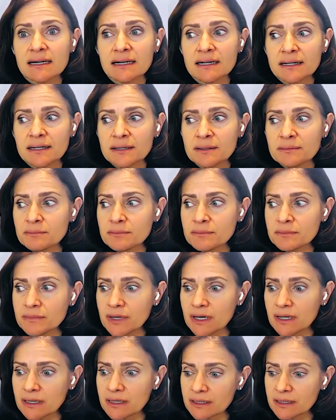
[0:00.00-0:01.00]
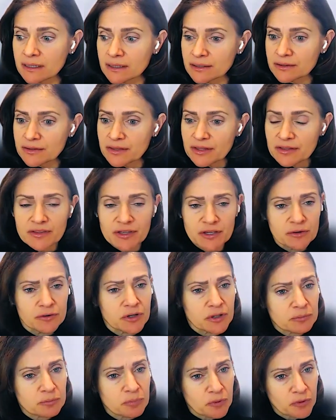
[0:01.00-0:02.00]
that you
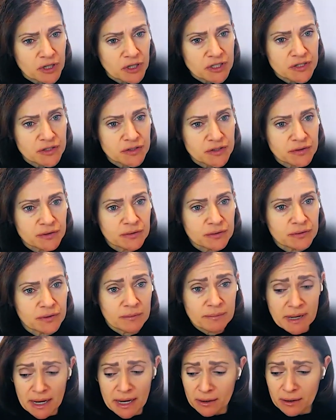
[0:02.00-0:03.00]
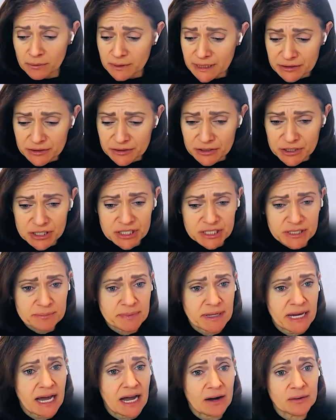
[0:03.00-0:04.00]
can point to about
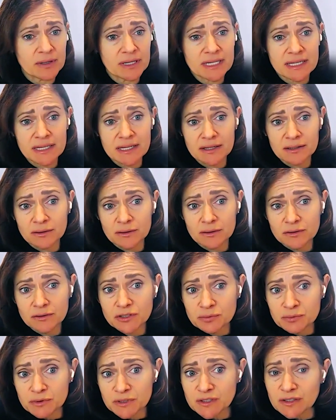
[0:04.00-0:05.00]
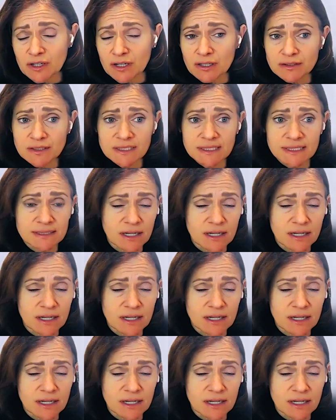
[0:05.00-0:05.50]
leadership, how it yields results